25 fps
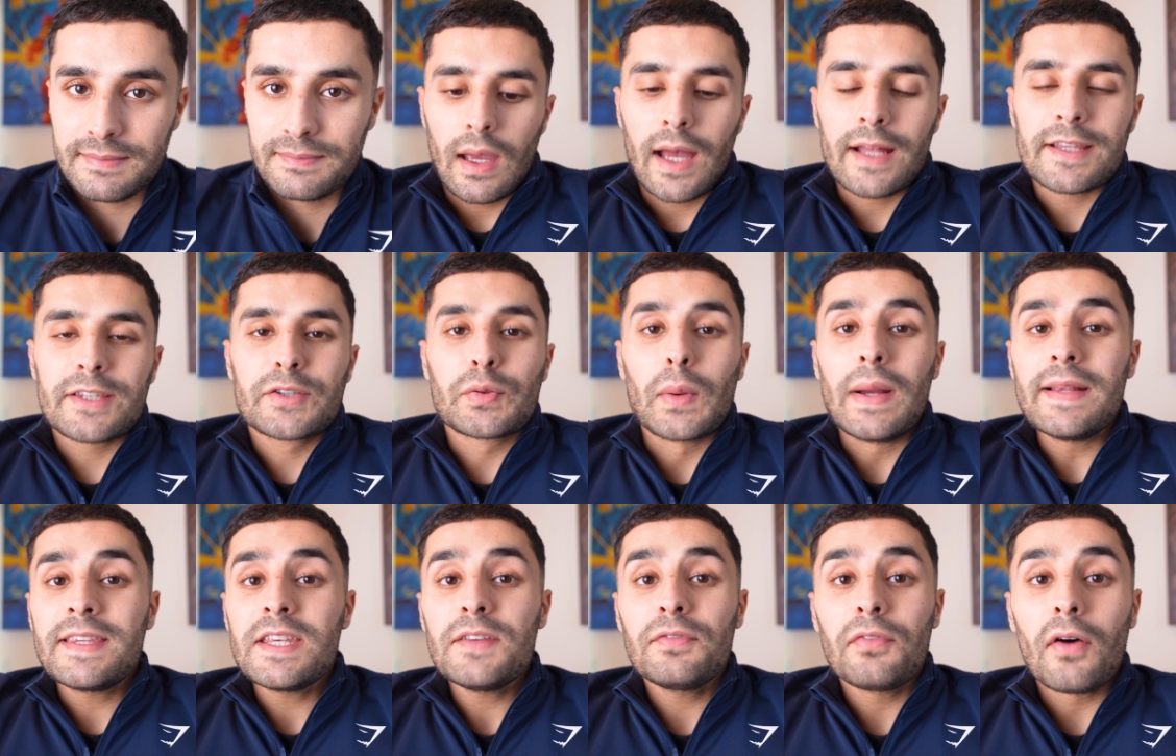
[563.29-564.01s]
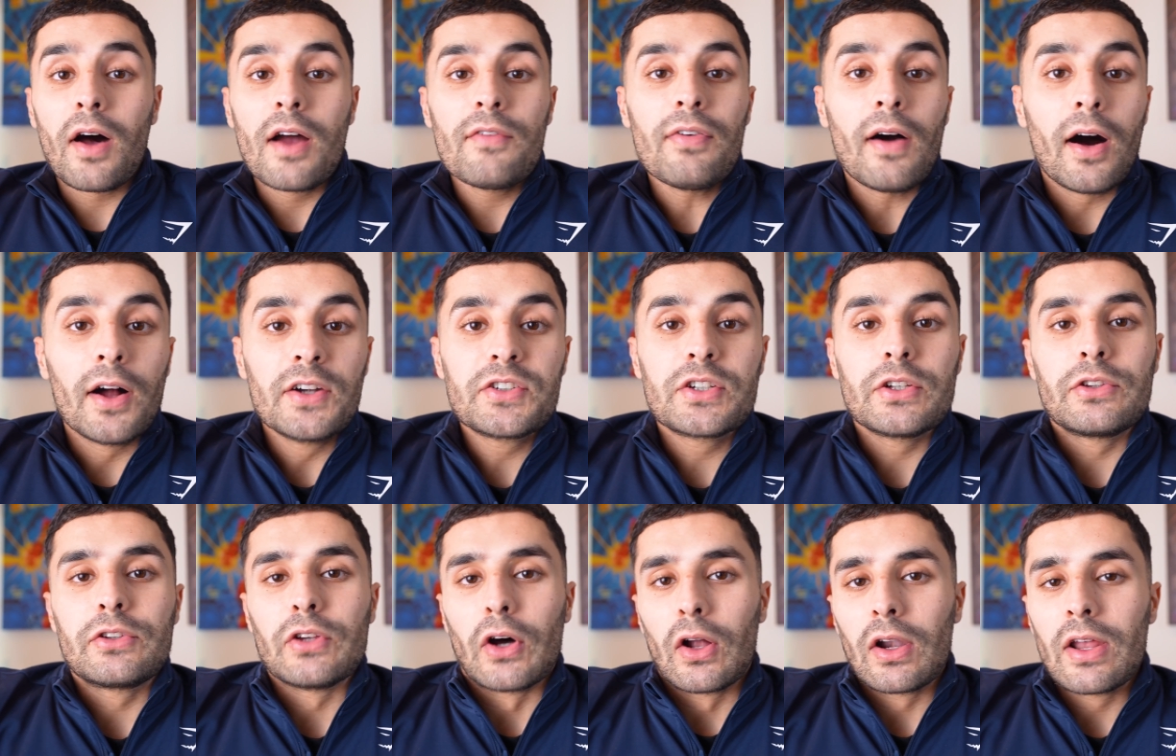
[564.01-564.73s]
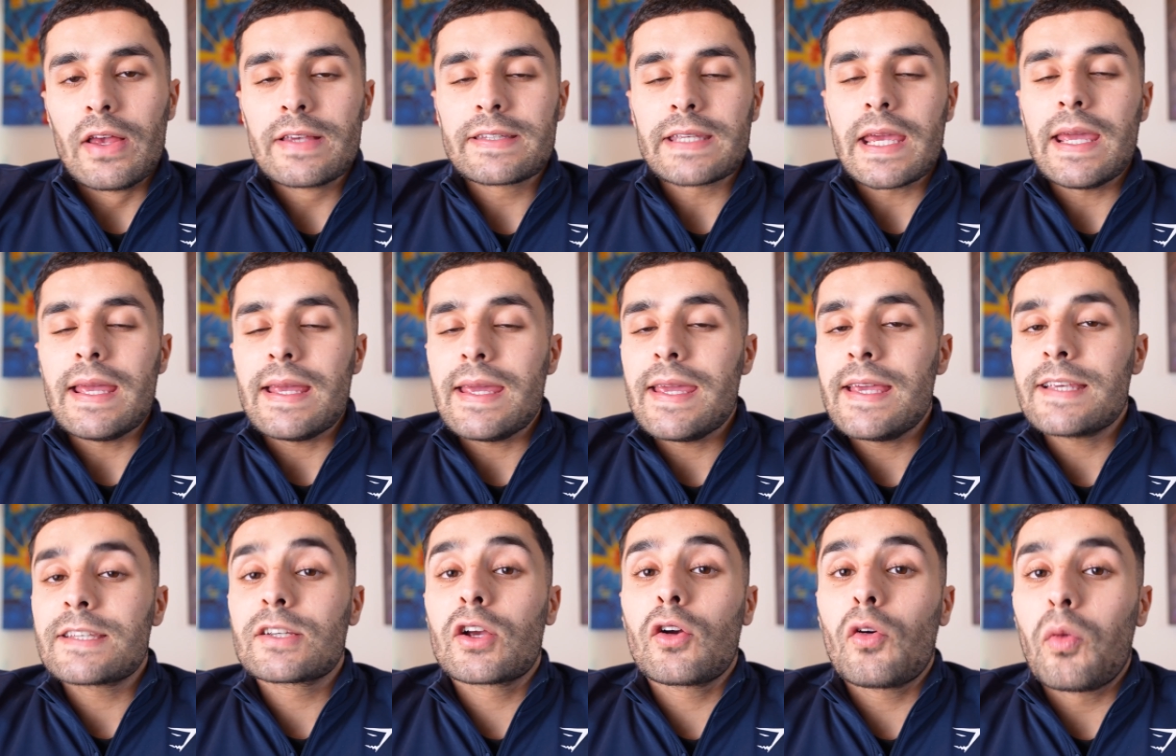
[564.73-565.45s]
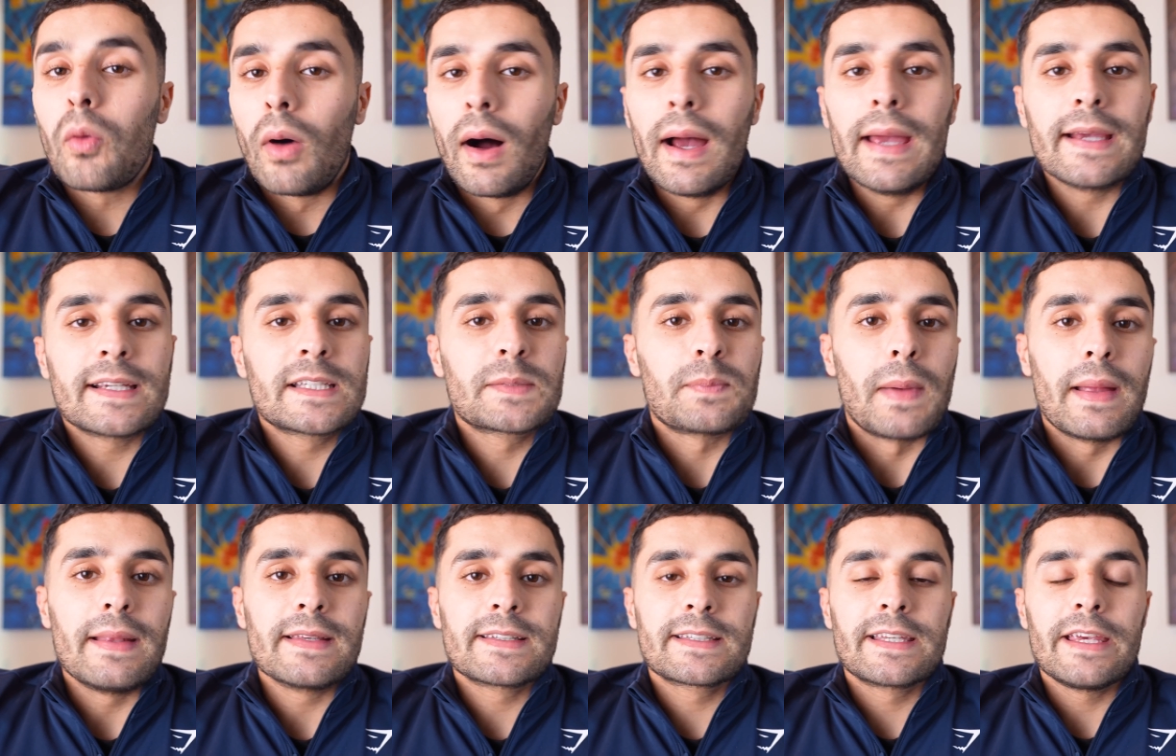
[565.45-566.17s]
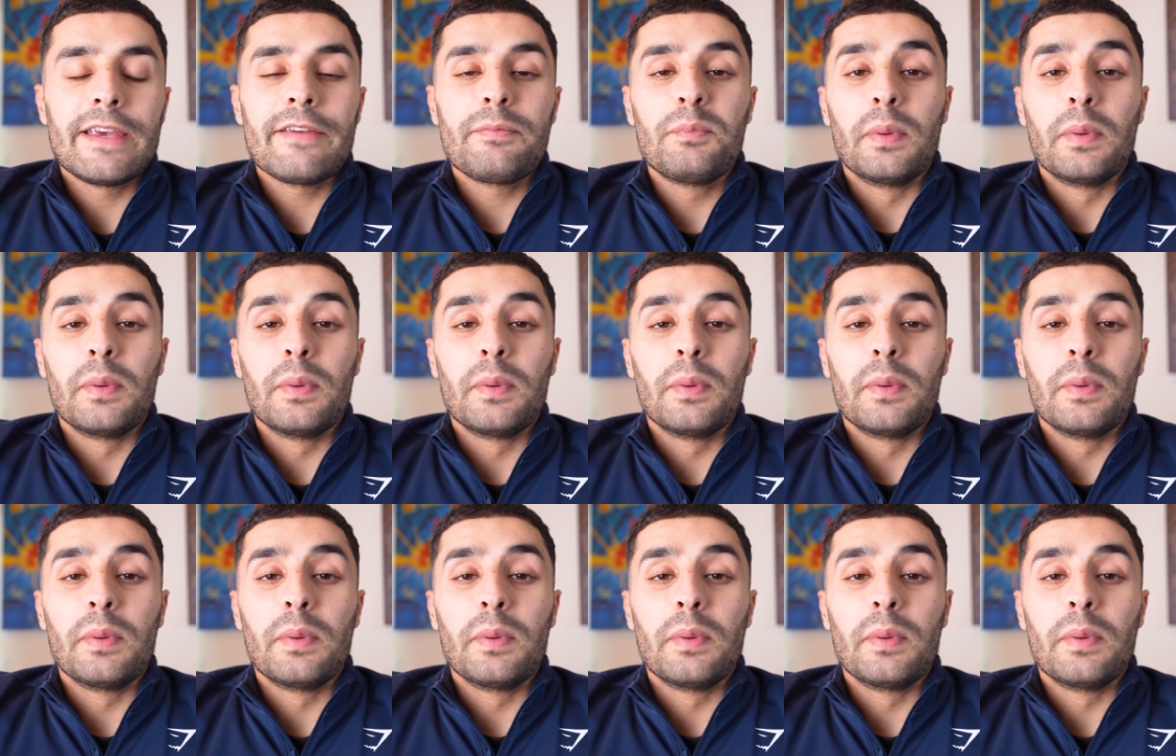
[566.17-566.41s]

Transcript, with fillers: At $2,500, it is quite expensive,